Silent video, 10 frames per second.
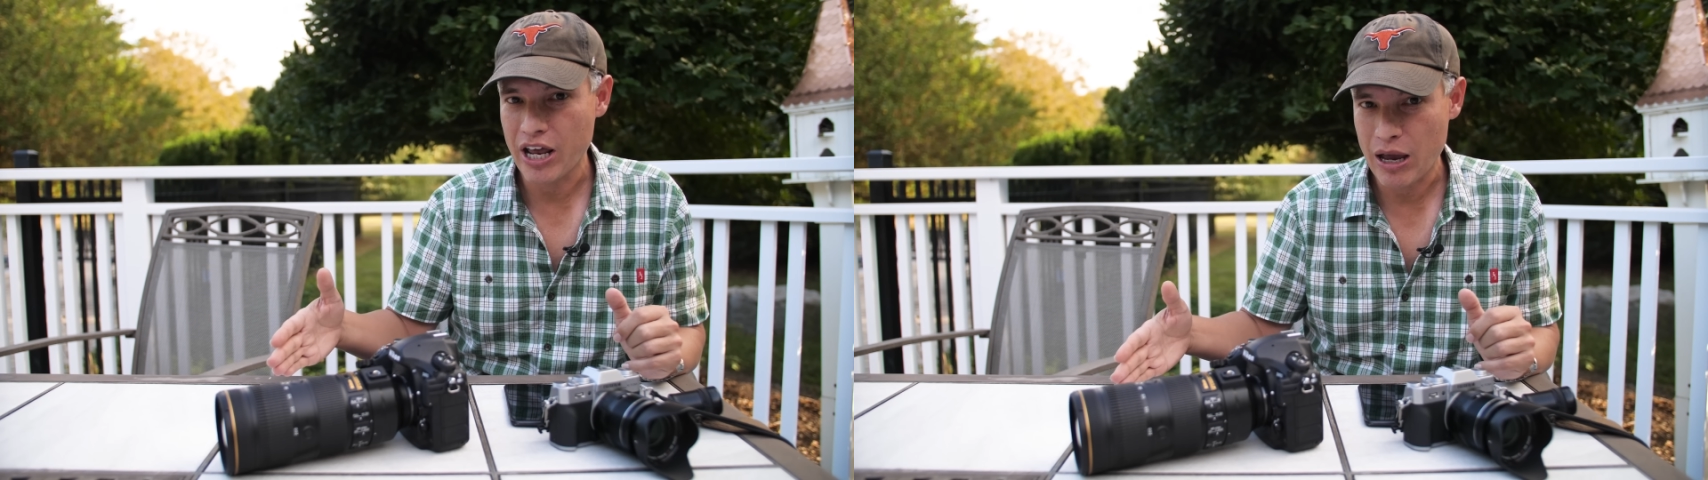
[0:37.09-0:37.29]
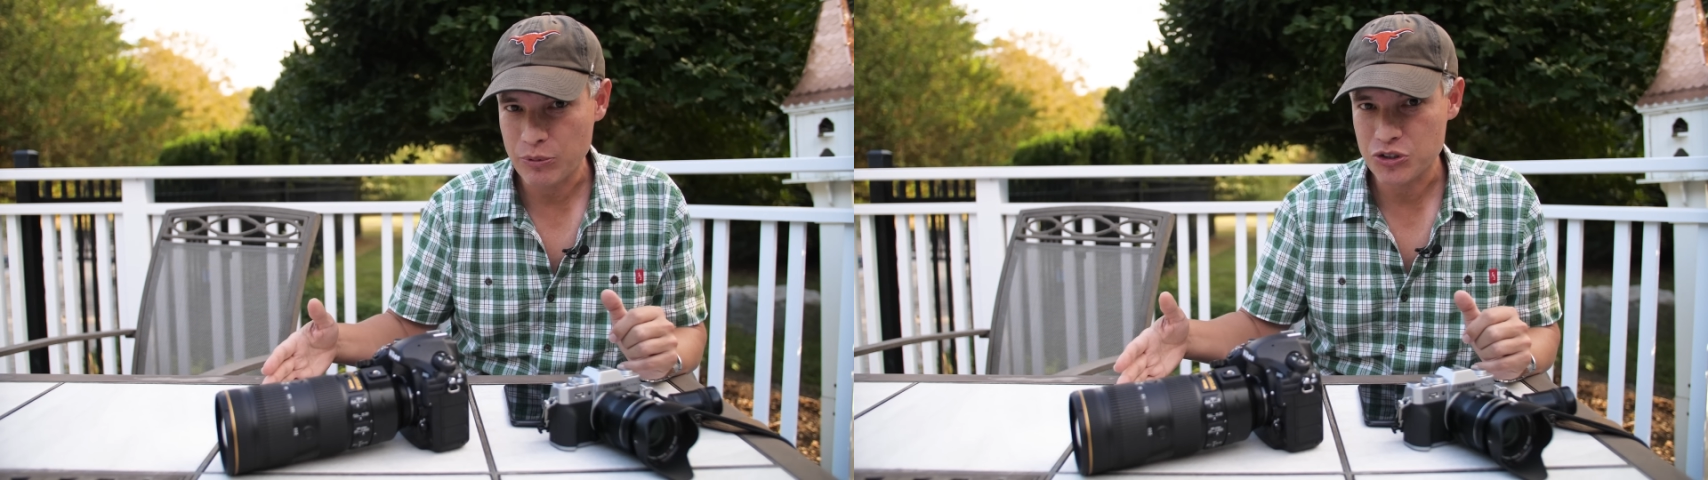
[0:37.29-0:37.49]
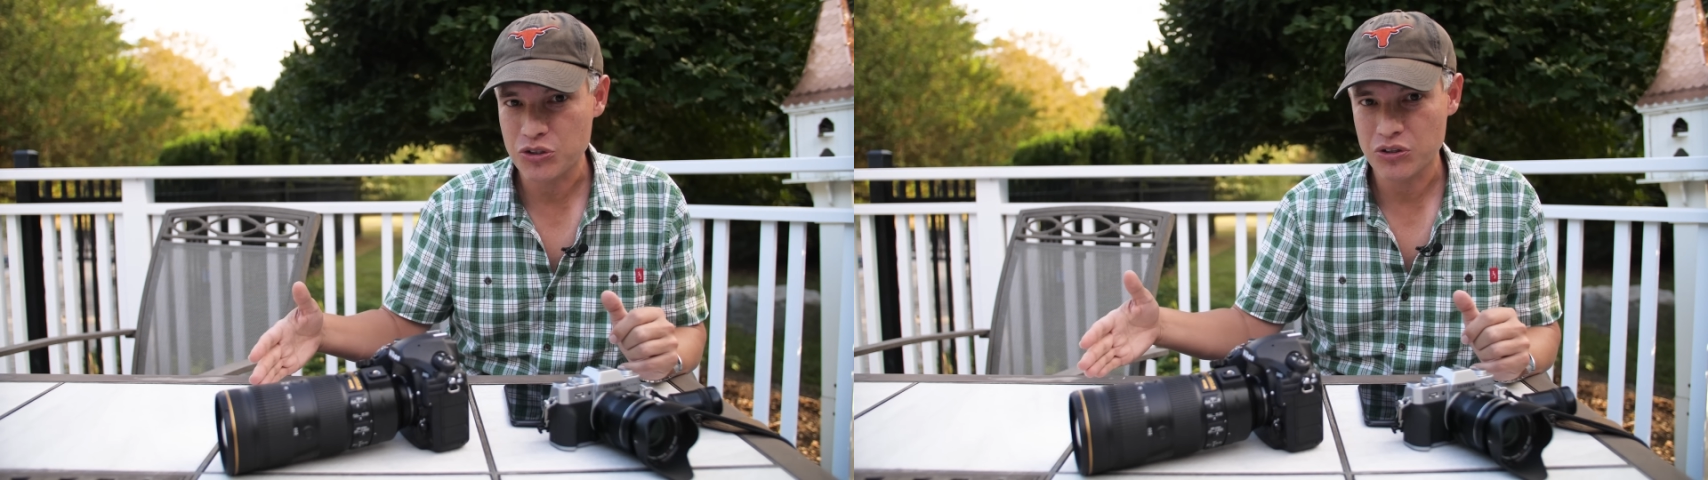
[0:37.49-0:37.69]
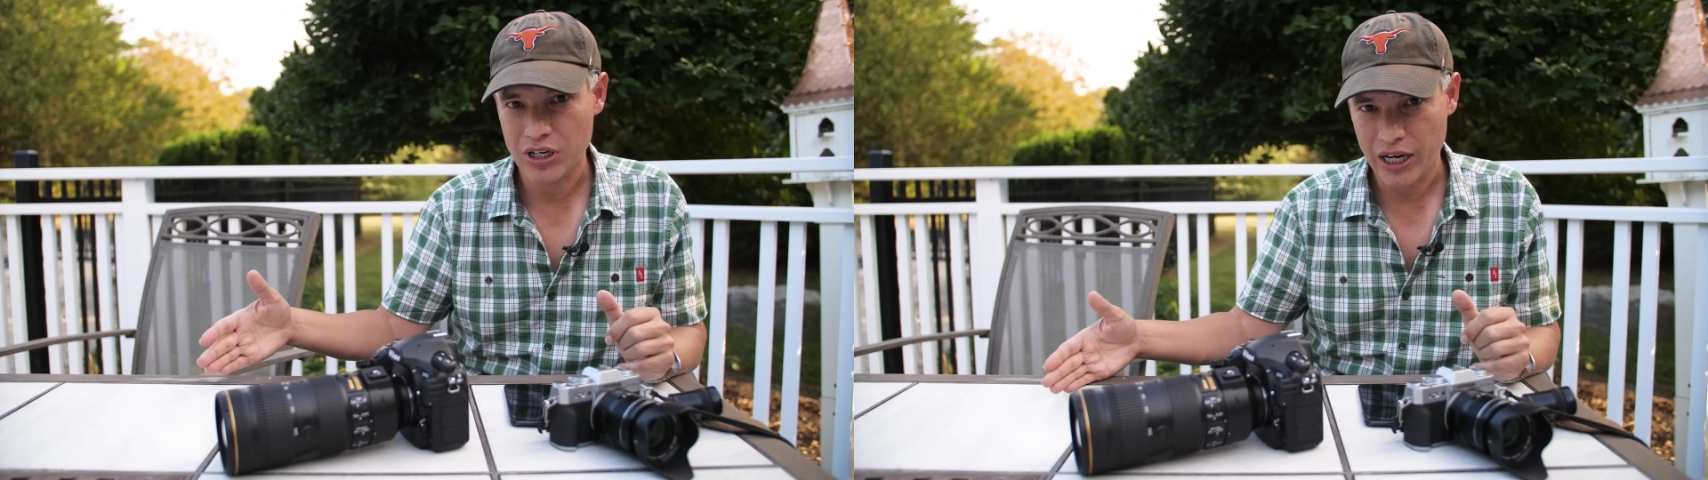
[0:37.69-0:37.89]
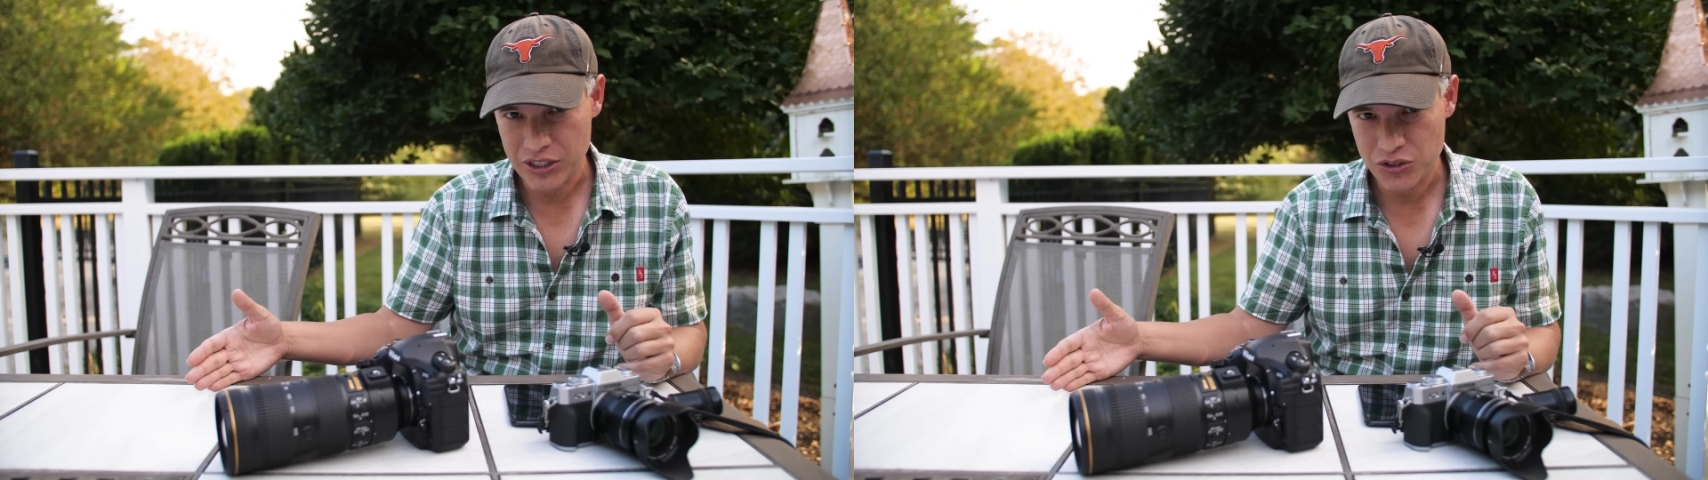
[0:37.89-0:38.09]
aperture,
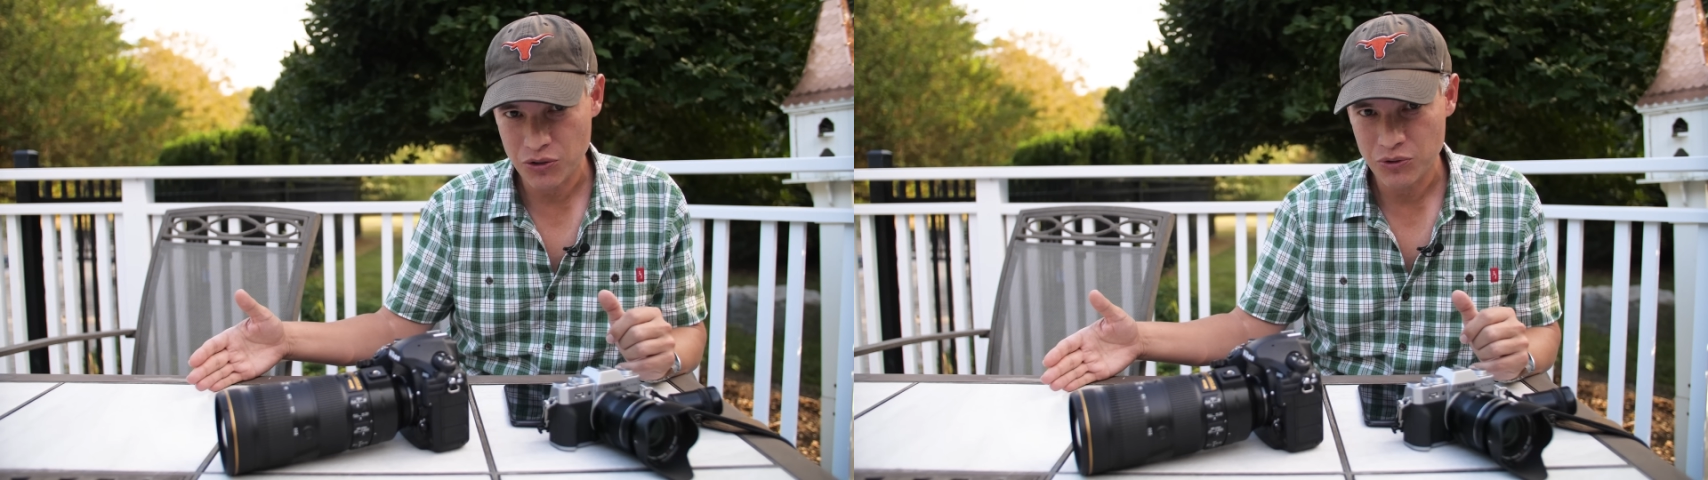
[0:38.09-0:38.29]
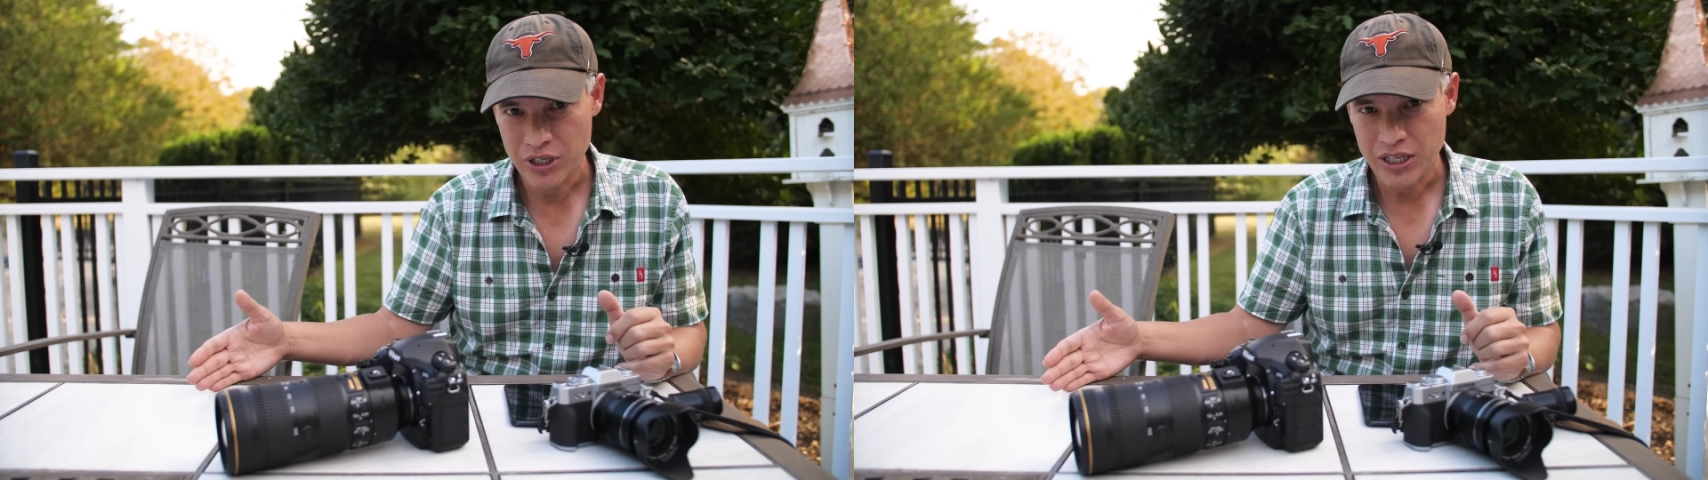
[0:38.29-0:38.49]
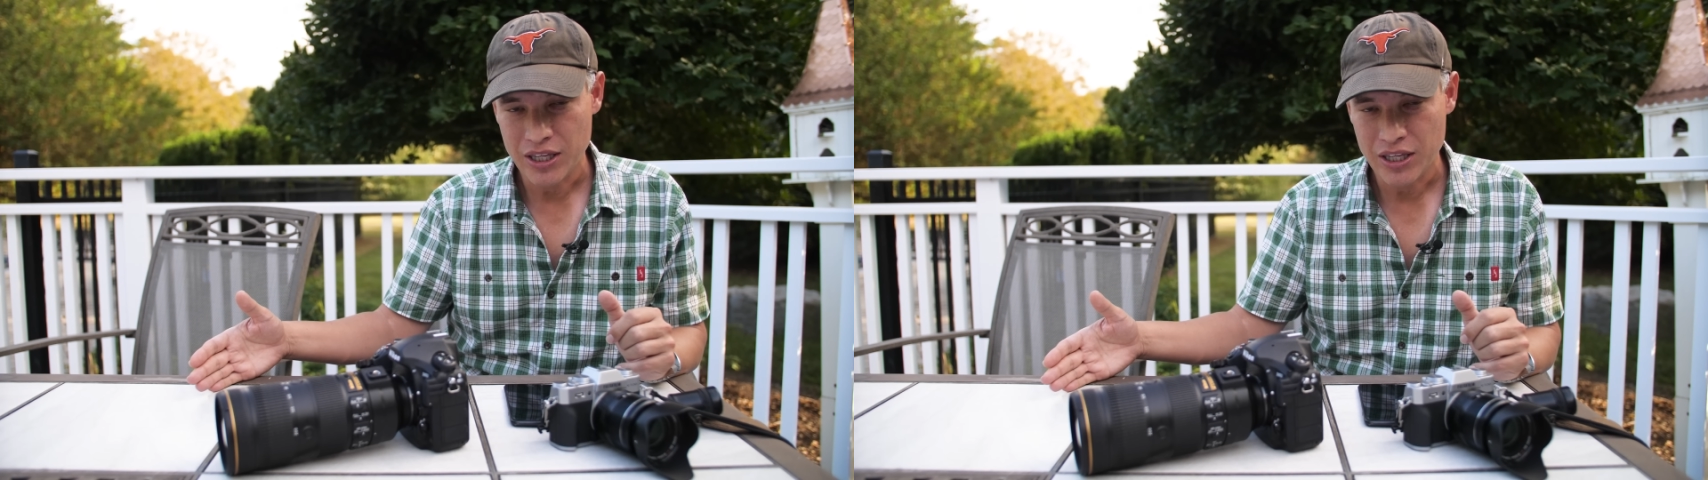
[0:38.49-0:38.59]
and ISO,